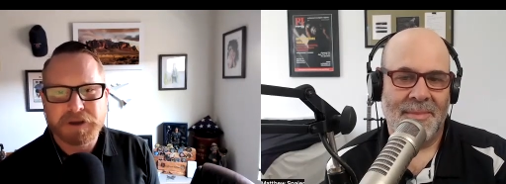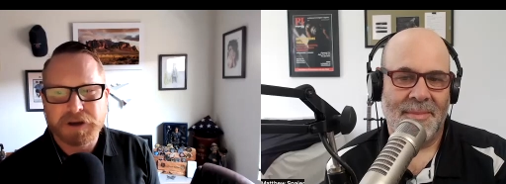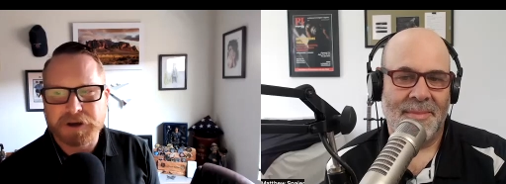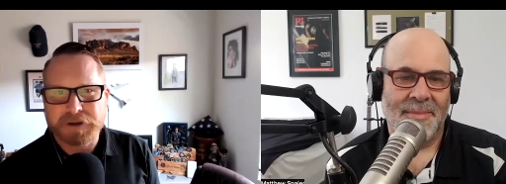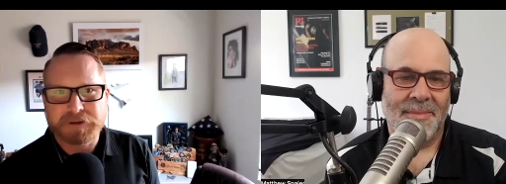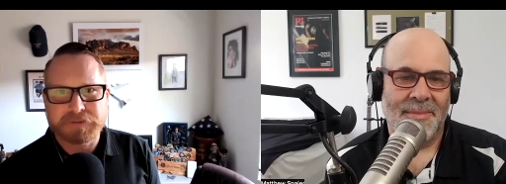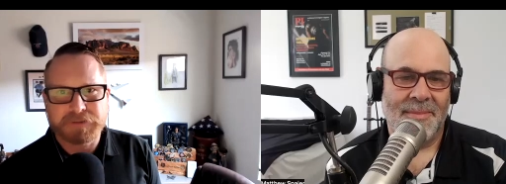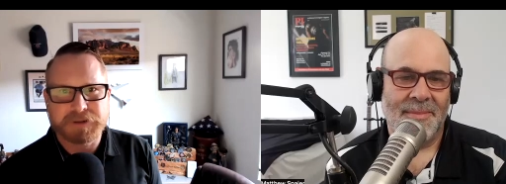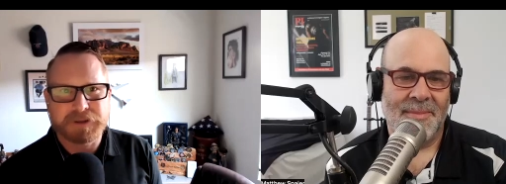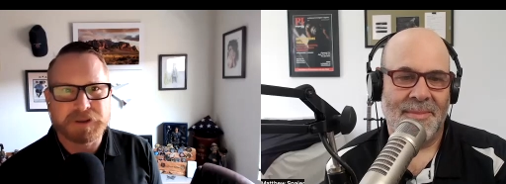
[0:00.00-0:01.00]
Speaker 1: uh,
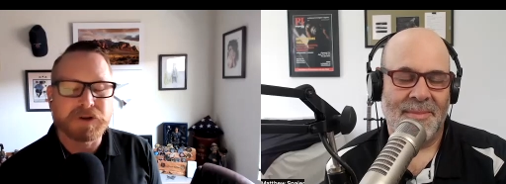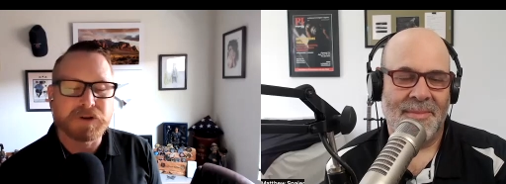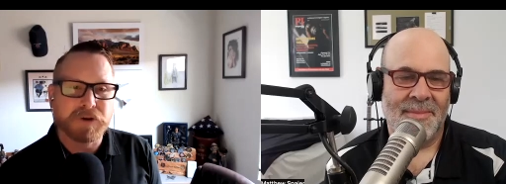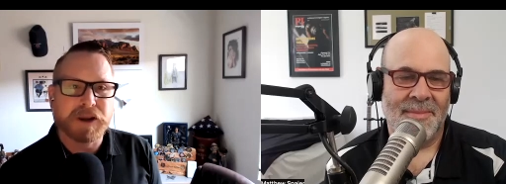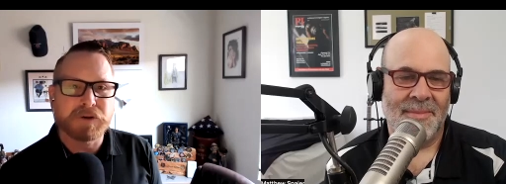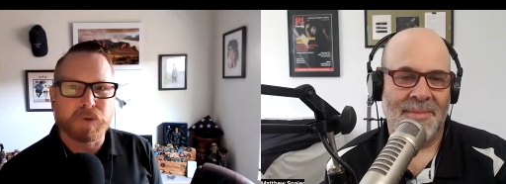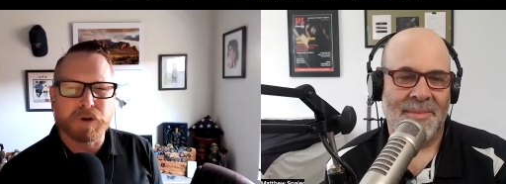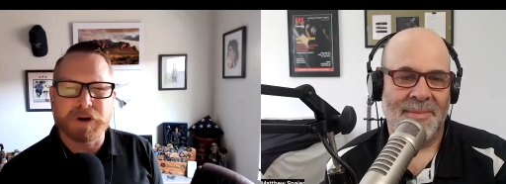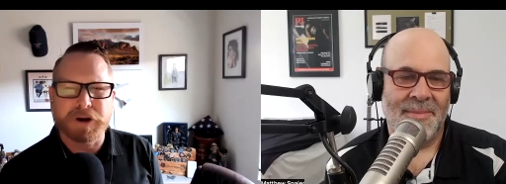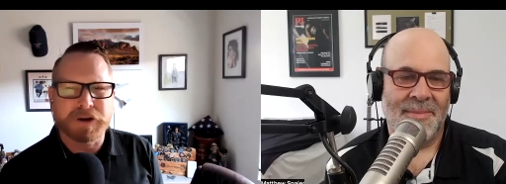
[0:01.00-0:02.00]
the Ukraine
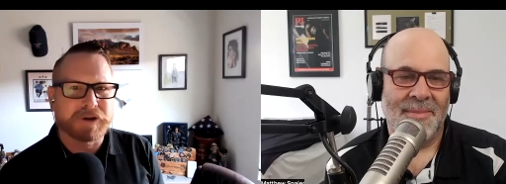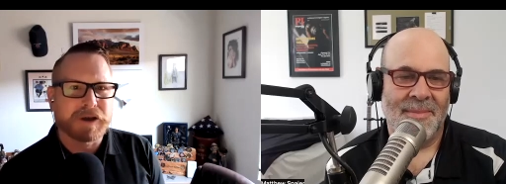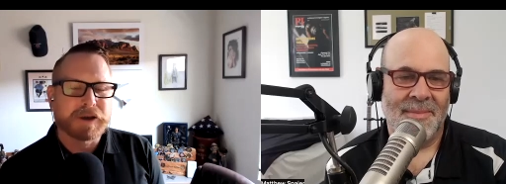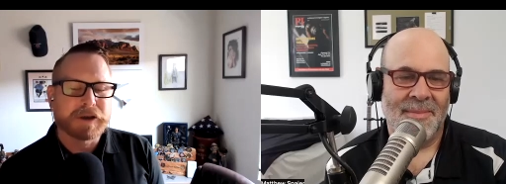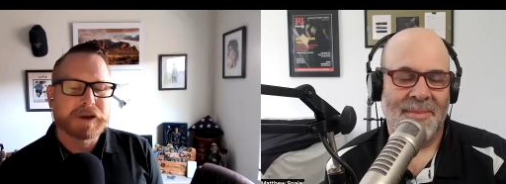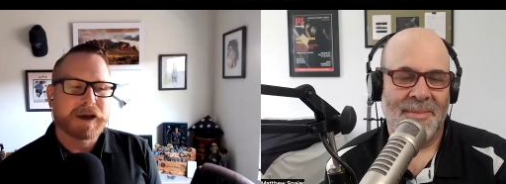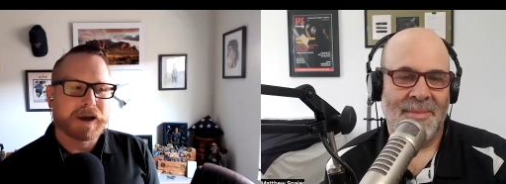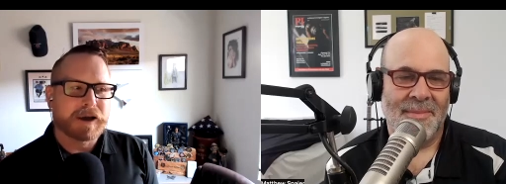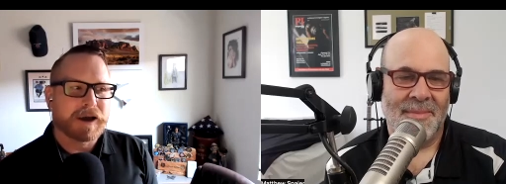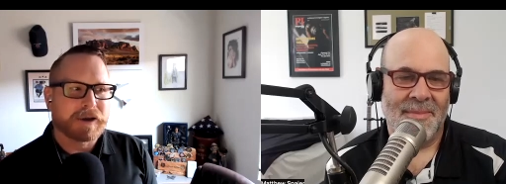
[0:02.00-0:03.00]
war. And it,
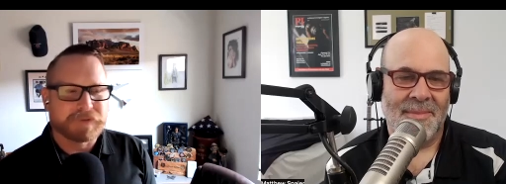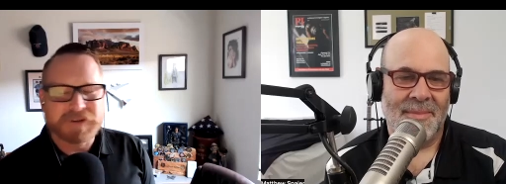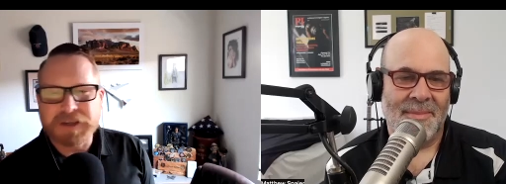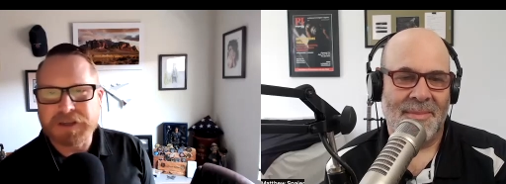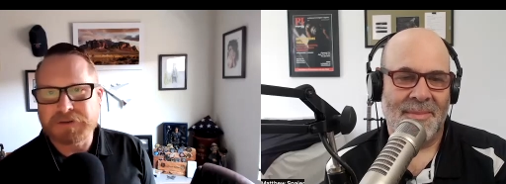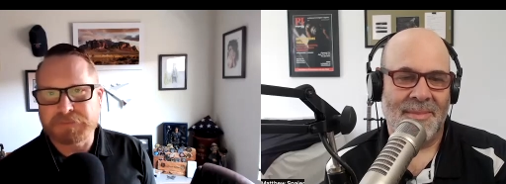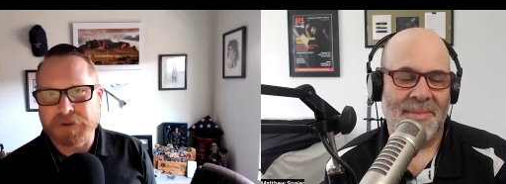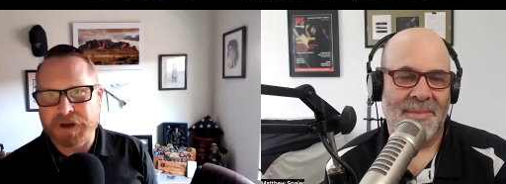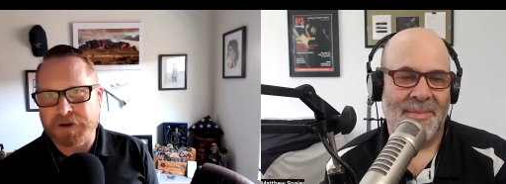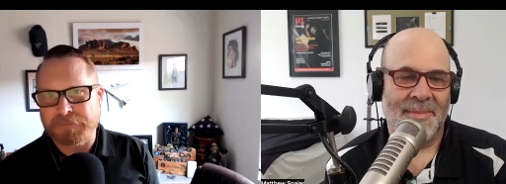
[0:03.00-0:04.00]
I've seen
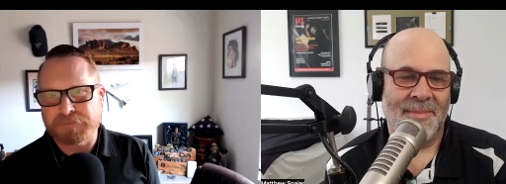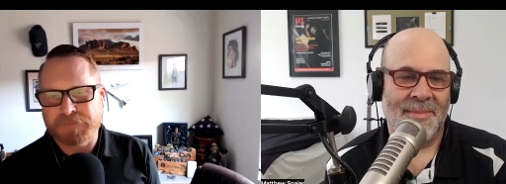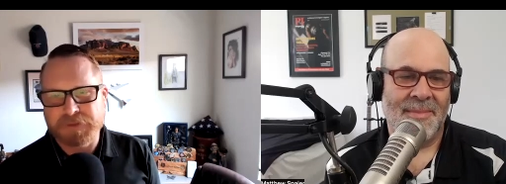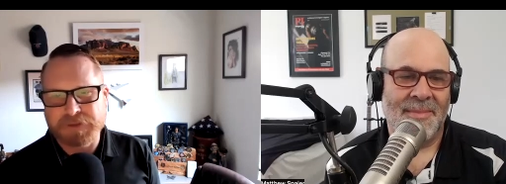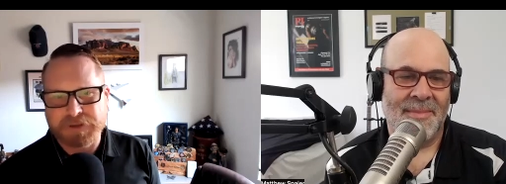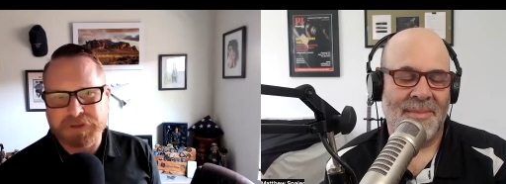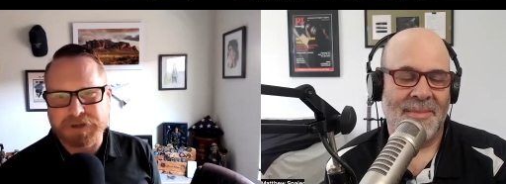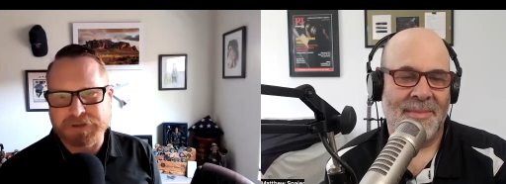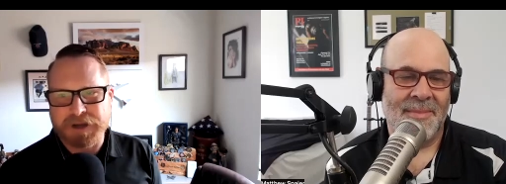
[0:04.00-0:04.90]
um, the the